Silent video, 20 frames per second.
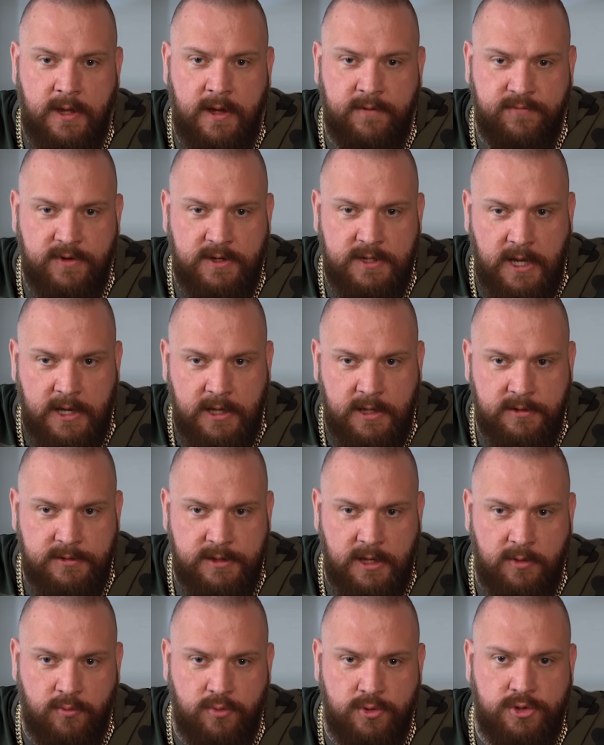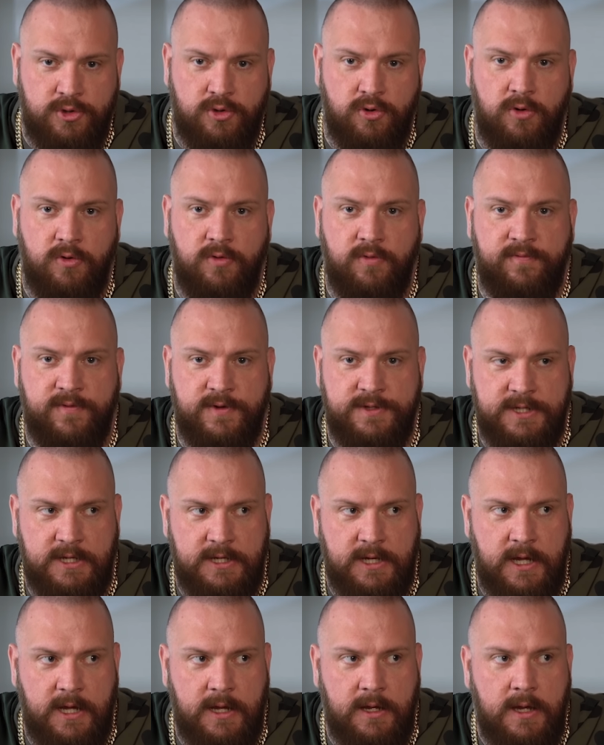every night they would go for
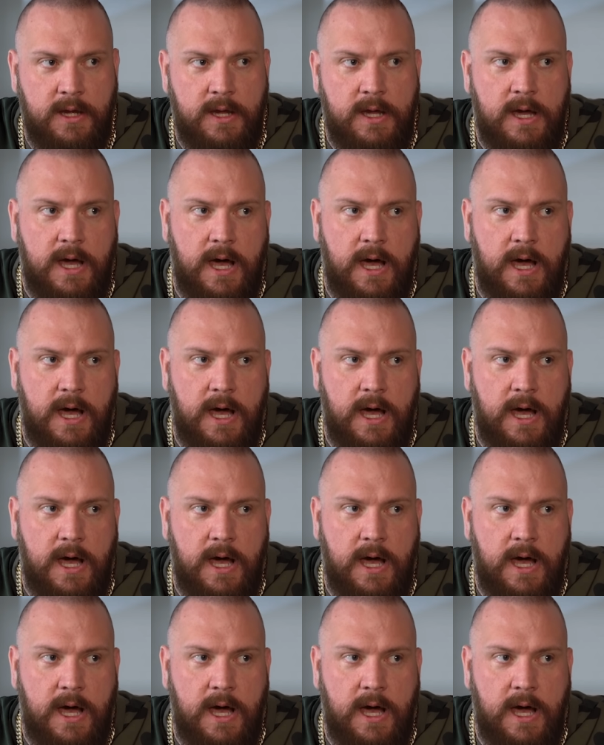dinner